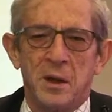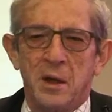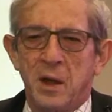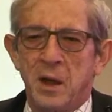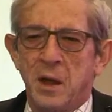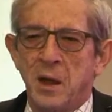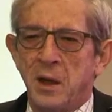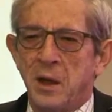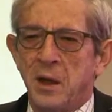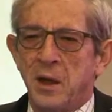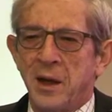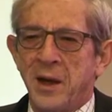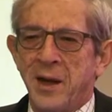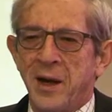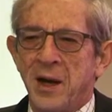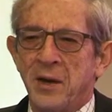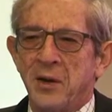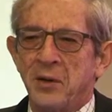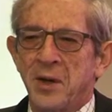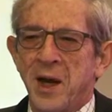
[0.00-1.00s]
and
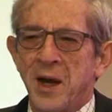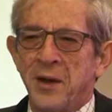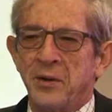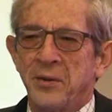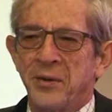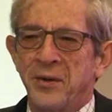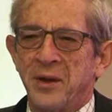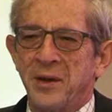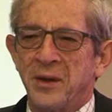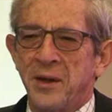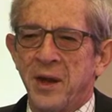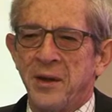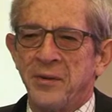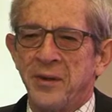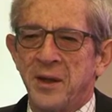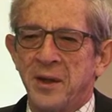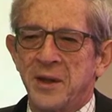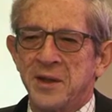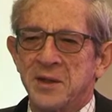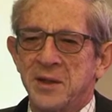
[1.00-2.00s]
I
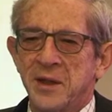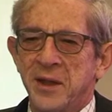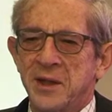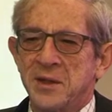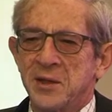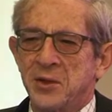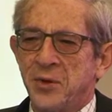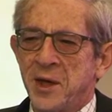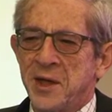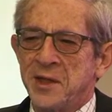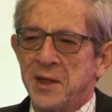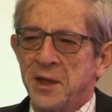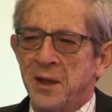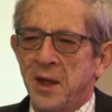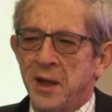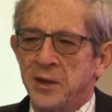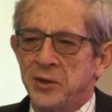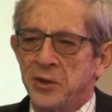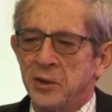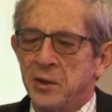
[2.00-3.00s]
think that's crazy
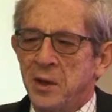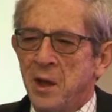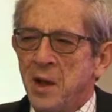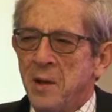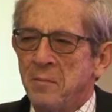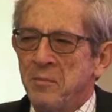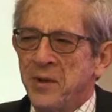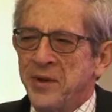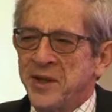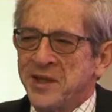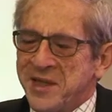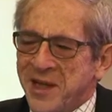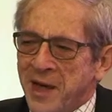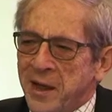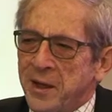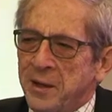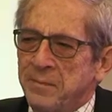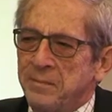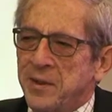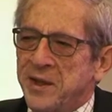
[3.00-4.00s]
logic. But the
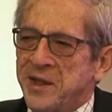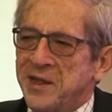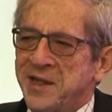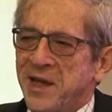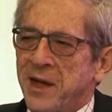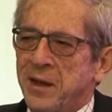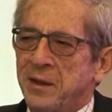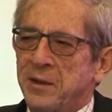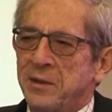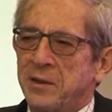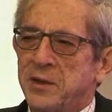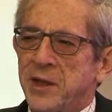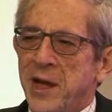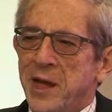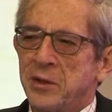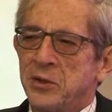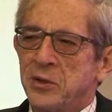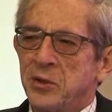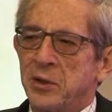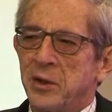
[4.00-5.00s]
second
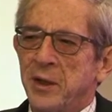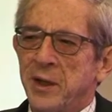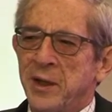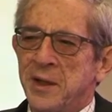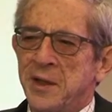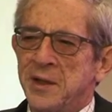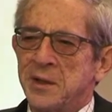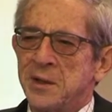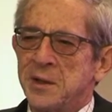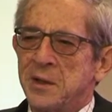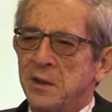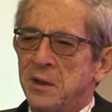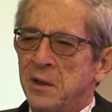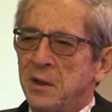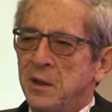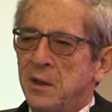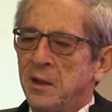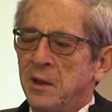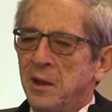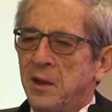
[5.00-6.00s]
danger is
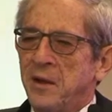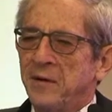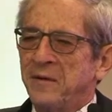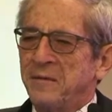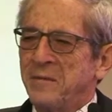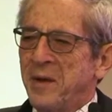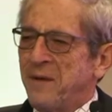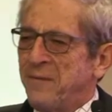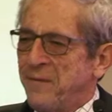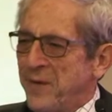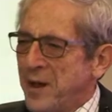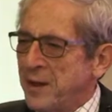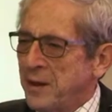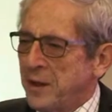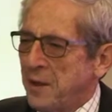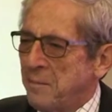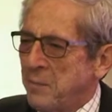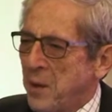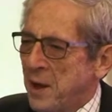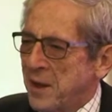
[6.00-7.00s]
from a
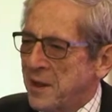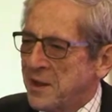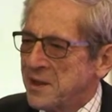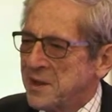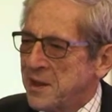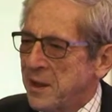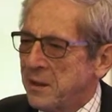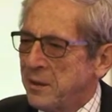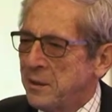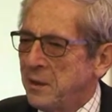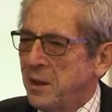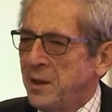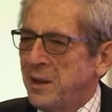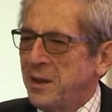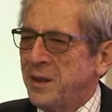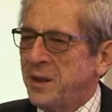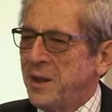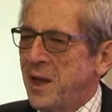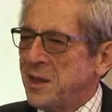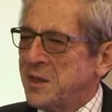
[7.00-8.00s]
failing Pakistan,
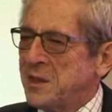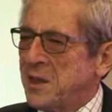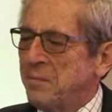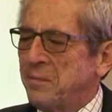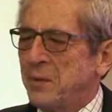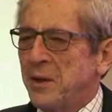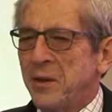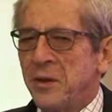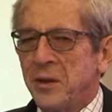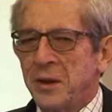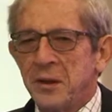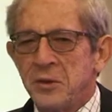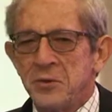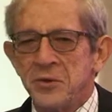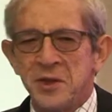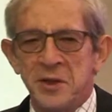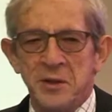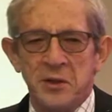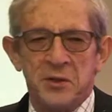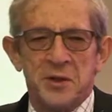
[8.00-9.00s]
not simply the
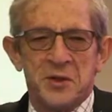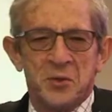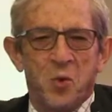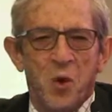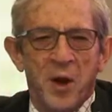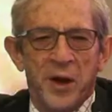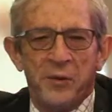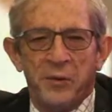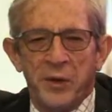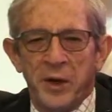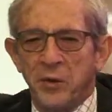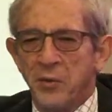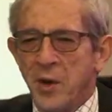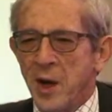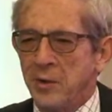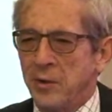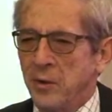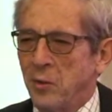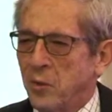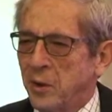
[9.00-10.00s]
loose nukes wandering
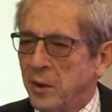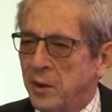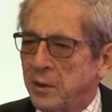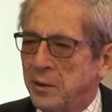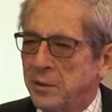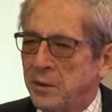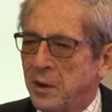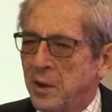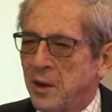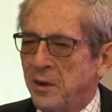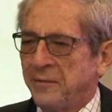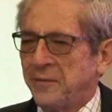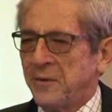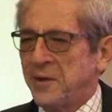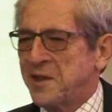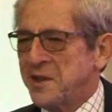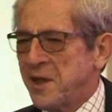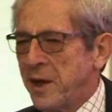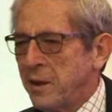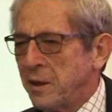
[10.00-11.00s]
around the world for
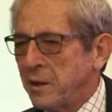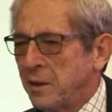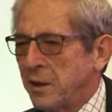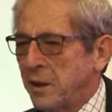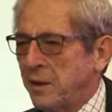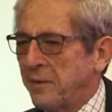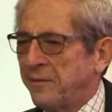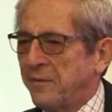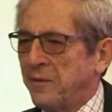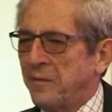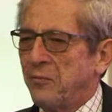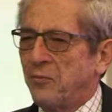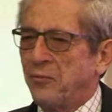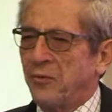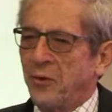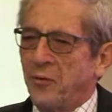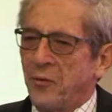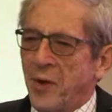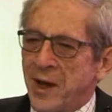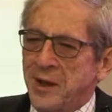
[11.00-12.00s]
sale and
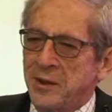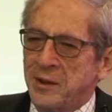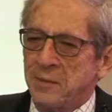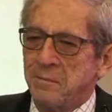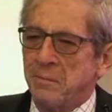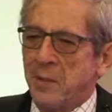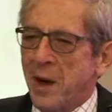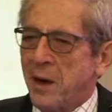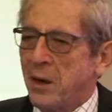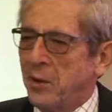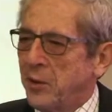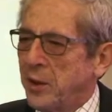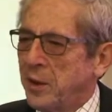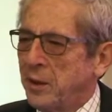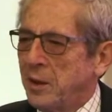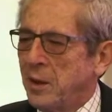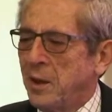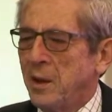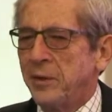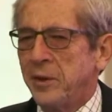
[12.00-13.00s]
for rent and borrowing.
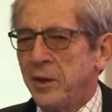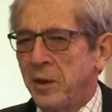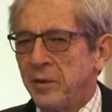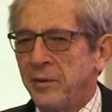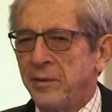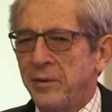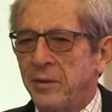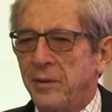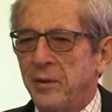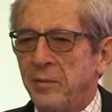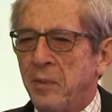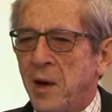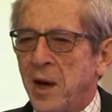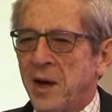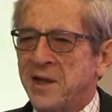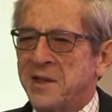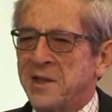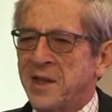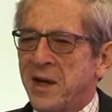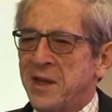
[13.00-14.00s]
You know, the
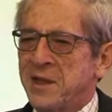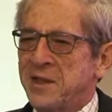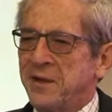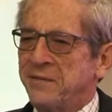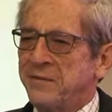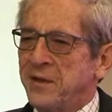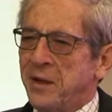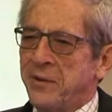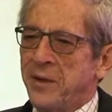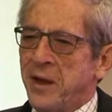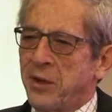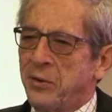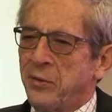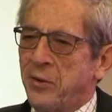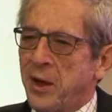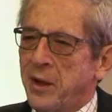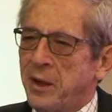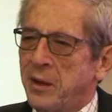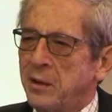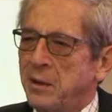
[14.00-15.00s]
Pakistanis have done that
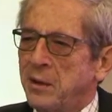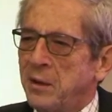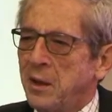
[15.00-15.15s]
already.